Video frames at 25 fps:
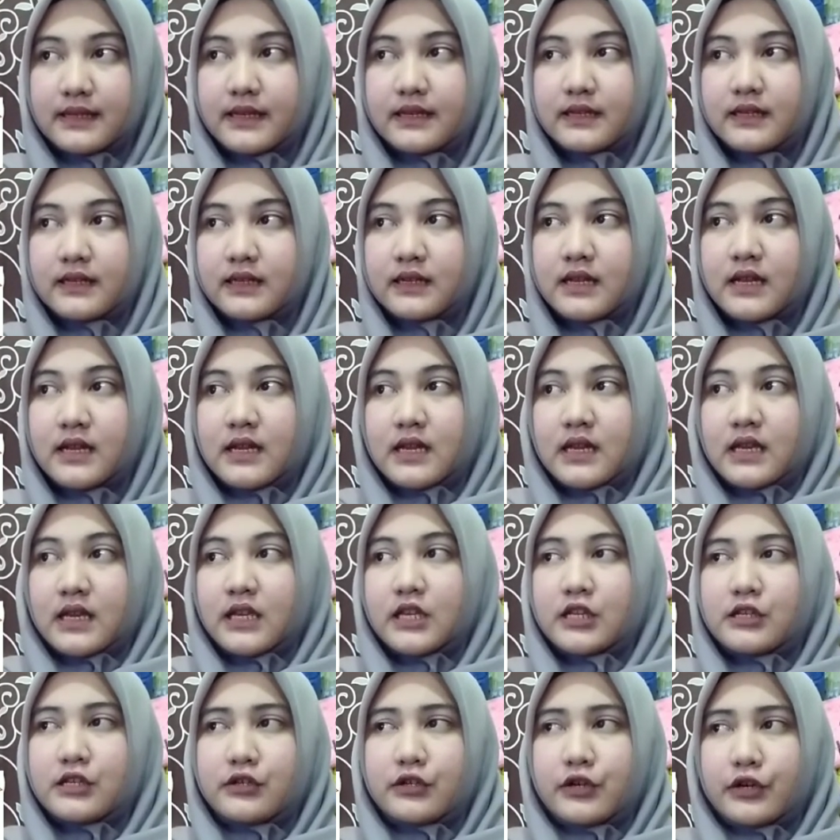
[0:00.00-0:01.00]
And then,
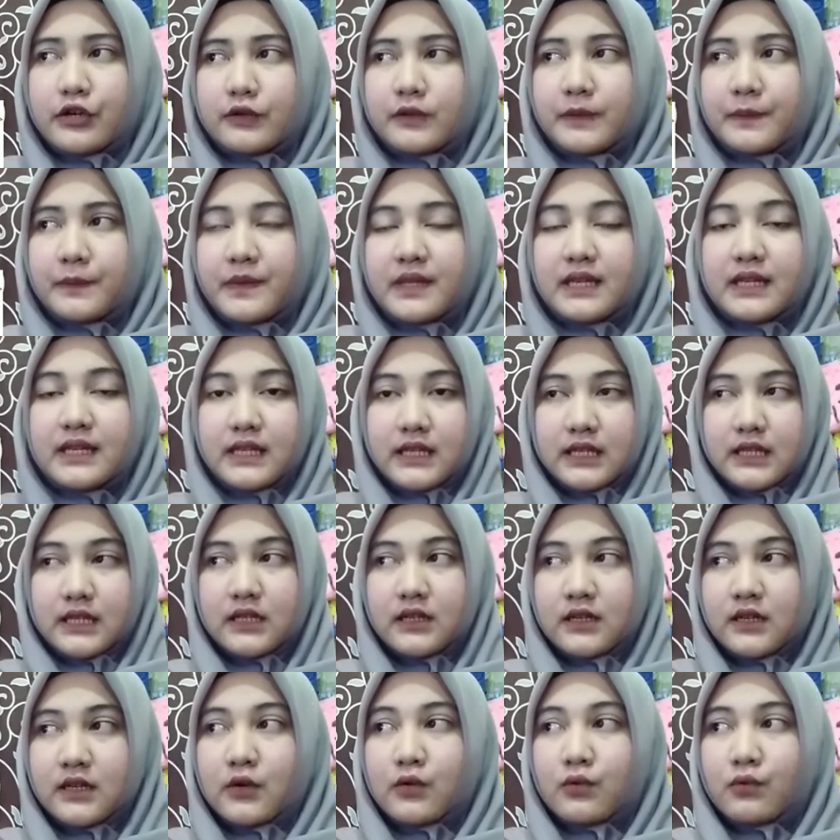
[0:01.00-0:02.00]
in your
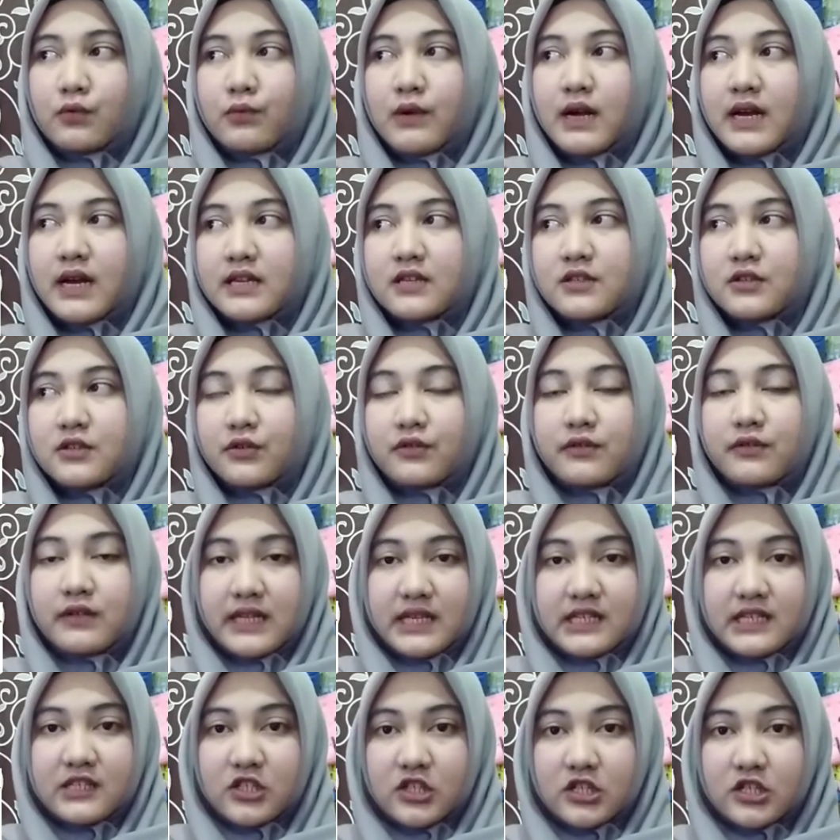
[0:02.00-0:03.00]
opinion, why your
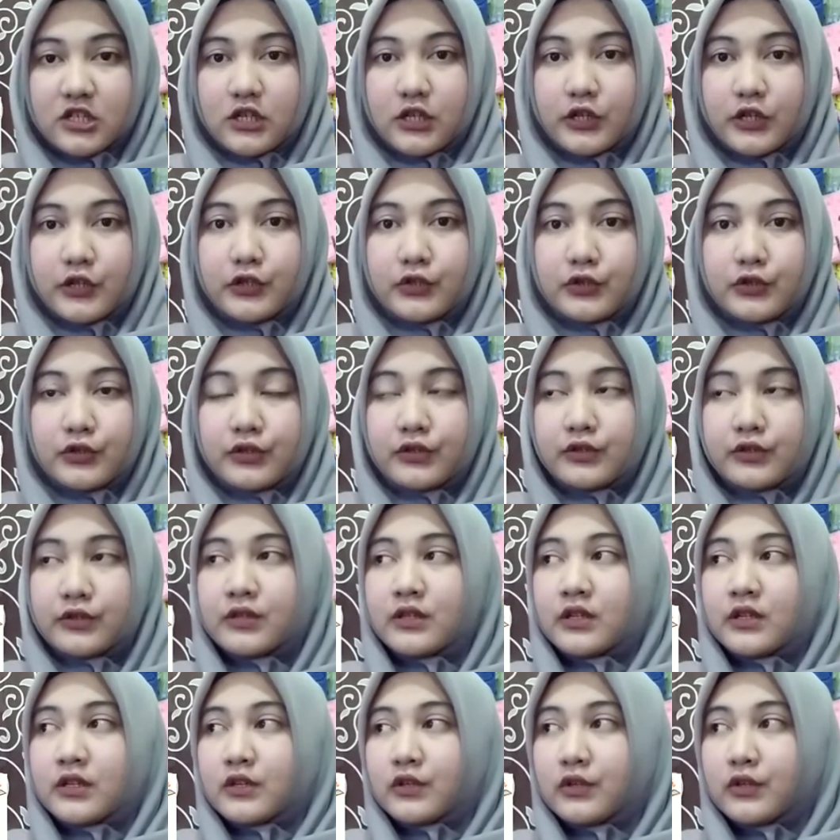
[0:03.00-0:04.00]
lecture or your
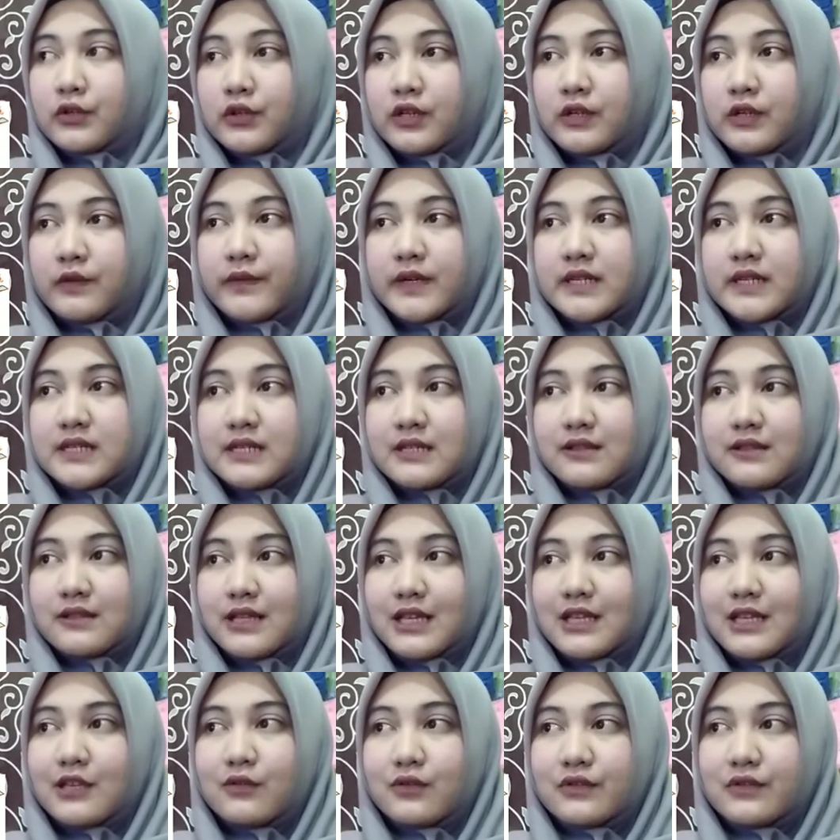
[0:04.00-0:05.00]

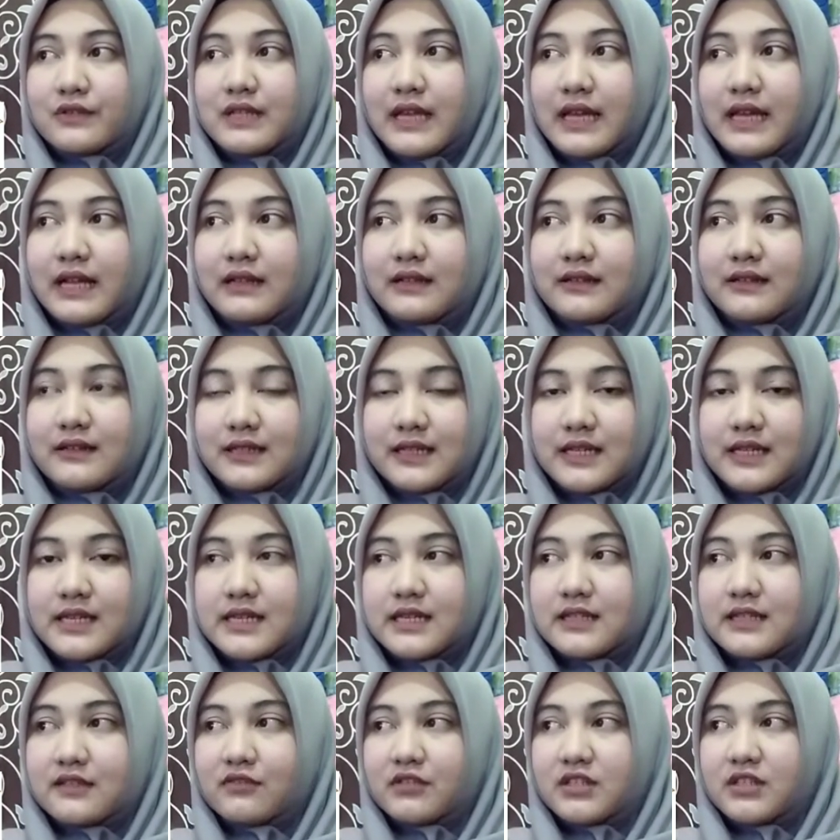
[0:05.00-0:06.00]
university use e-learning
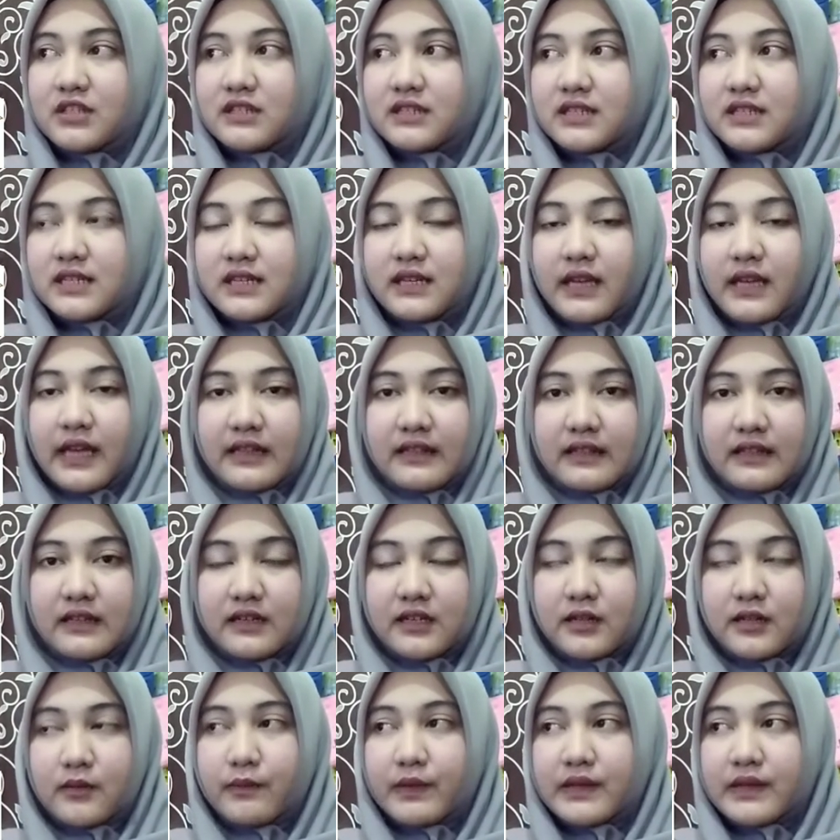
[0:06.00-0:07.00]
in teaching and
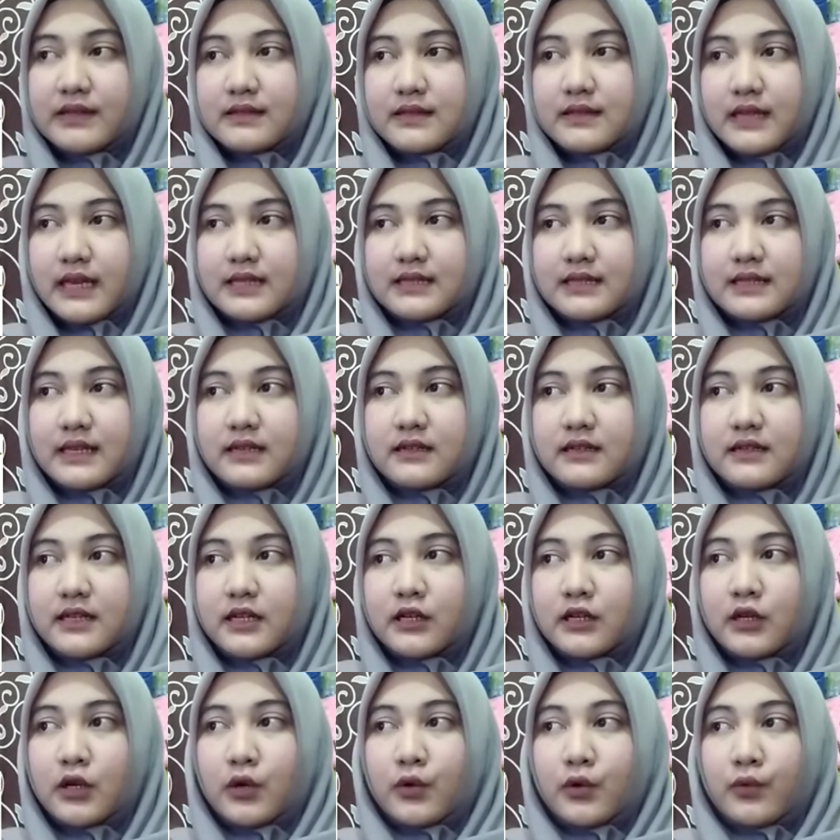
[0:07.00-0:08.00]
learning process? And
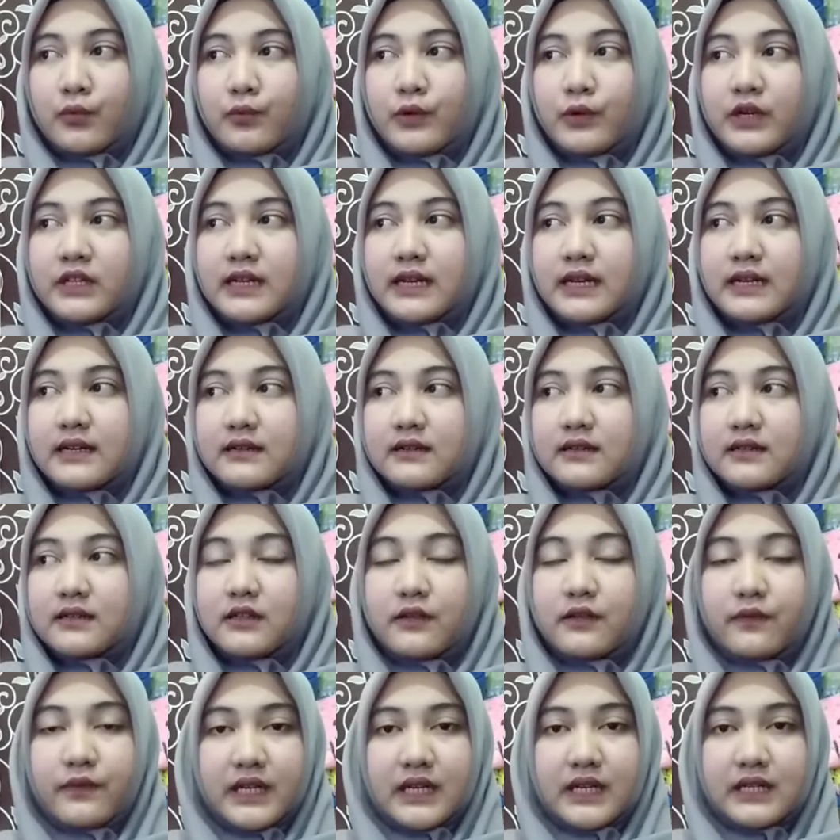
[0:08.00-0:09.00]
then, what are the
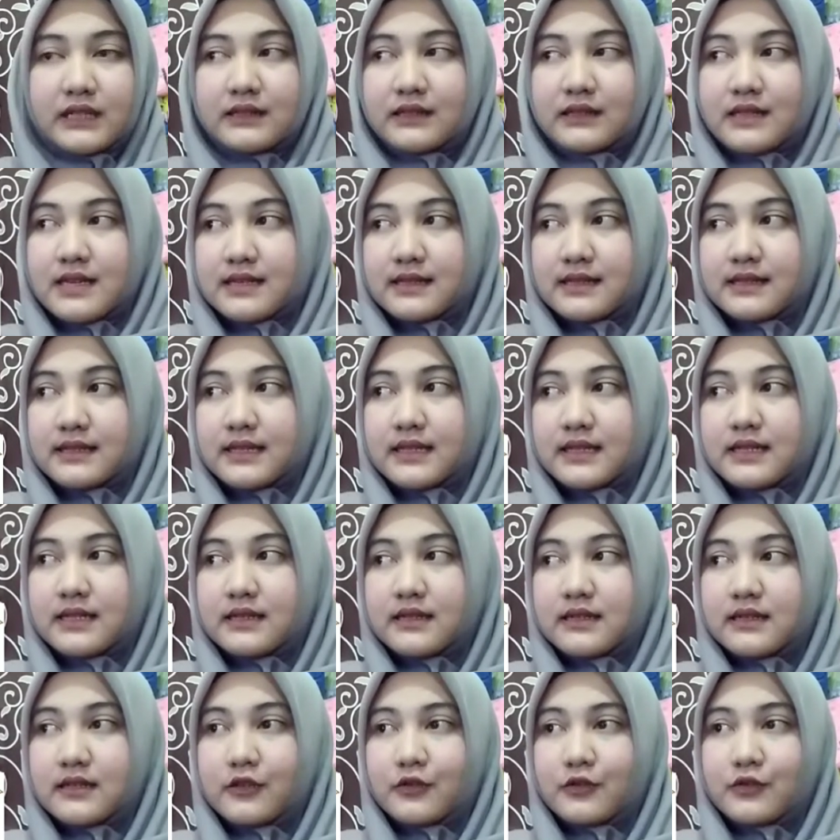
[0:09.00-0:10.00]
difficulties
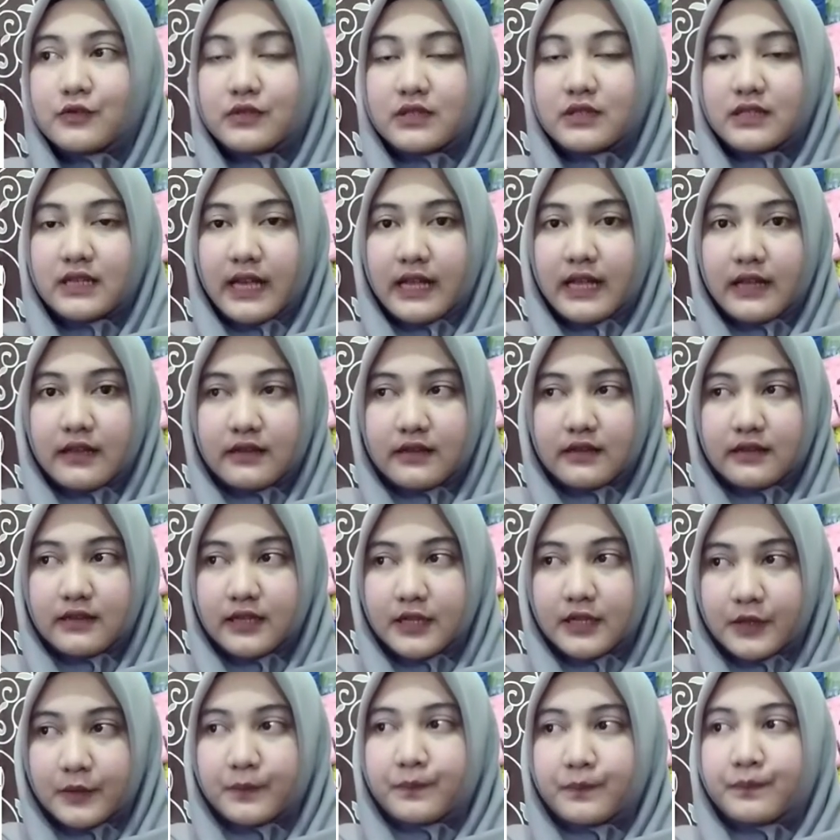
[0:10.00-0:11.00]
in using
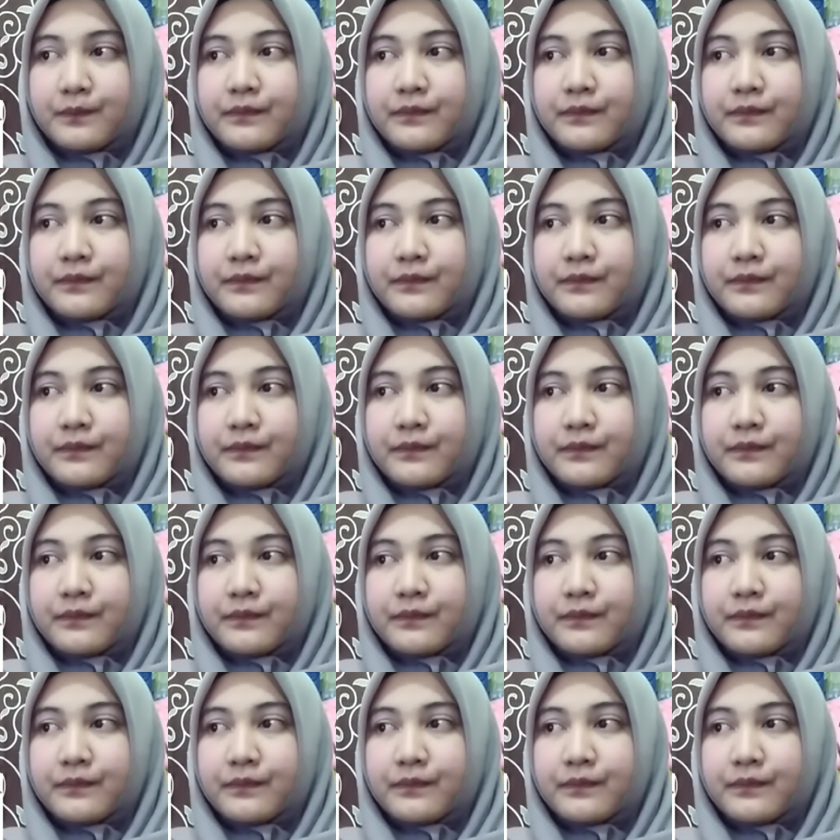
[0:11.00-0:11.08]
e-learning?